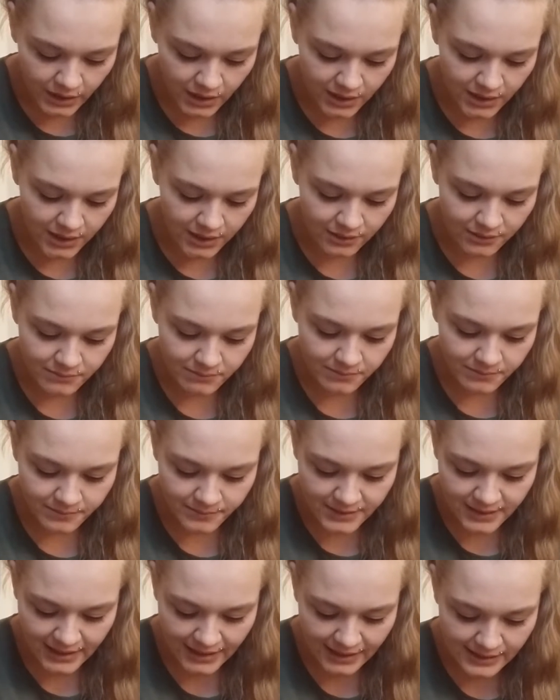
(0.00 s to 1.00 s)
The
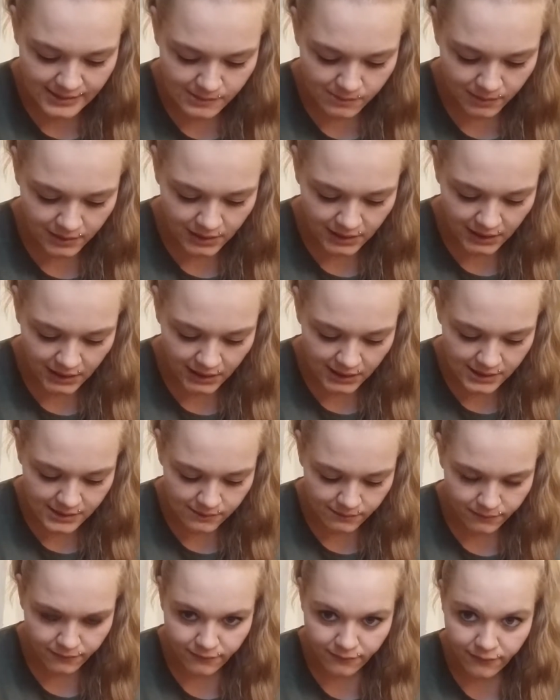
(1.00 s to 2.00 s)
next one
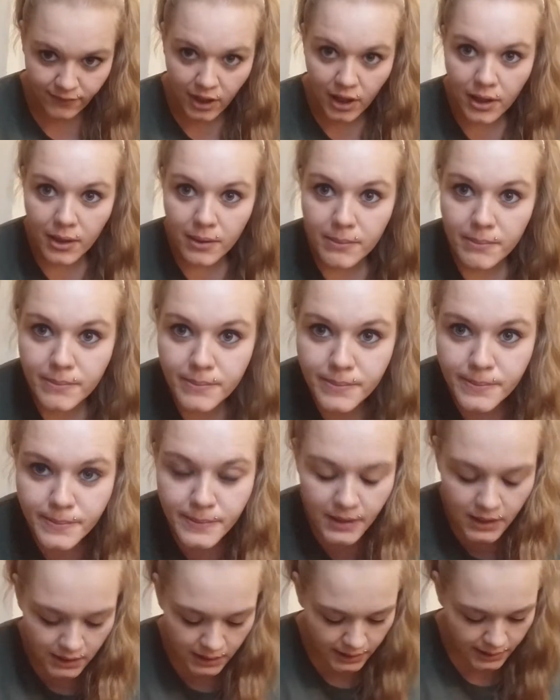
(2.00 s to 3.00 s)
is
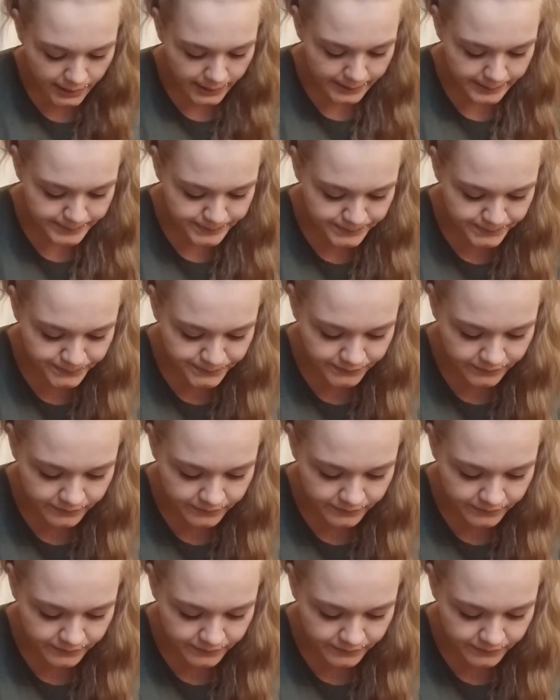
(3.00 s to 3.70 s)
from